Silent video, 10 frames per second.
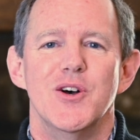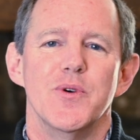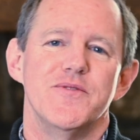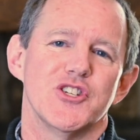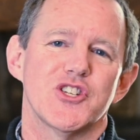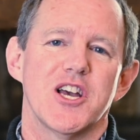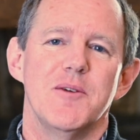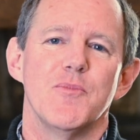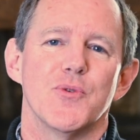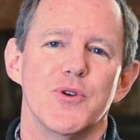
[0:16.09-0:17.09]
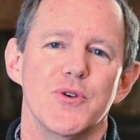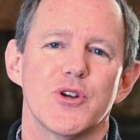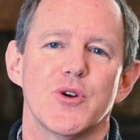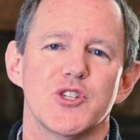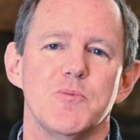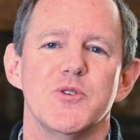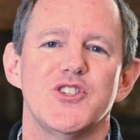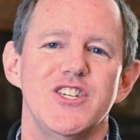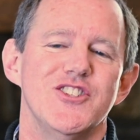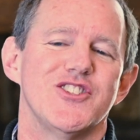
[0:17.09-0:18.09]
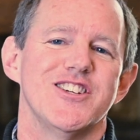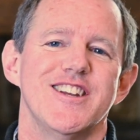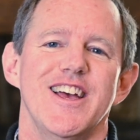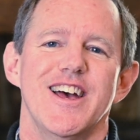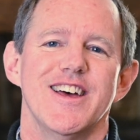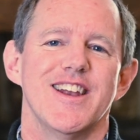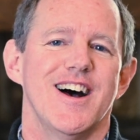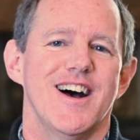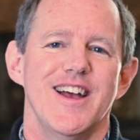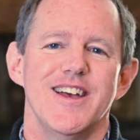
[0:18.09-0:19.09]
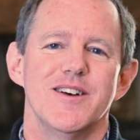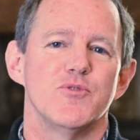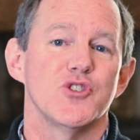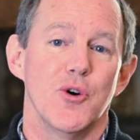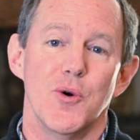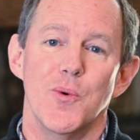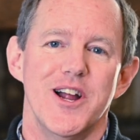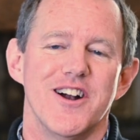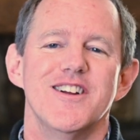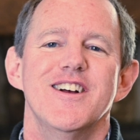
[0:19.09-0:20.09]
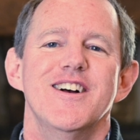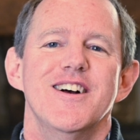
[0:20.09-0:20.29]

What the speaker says: We've just come through the Christmas season, and I am so aware